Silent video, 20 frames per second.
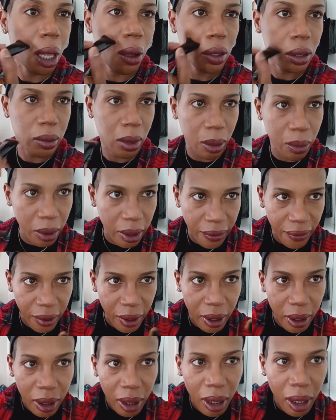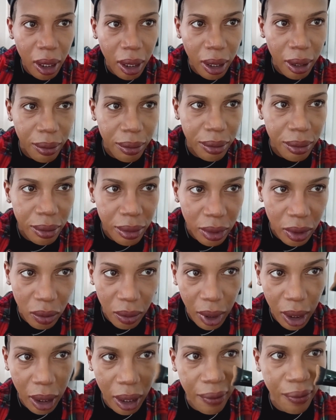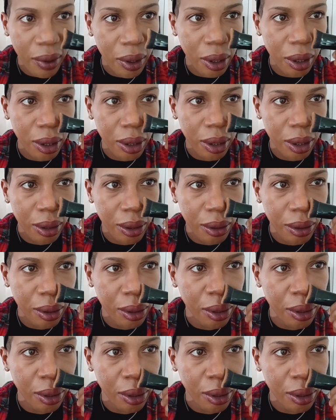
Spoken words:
that was my boyfriend. You may have heard.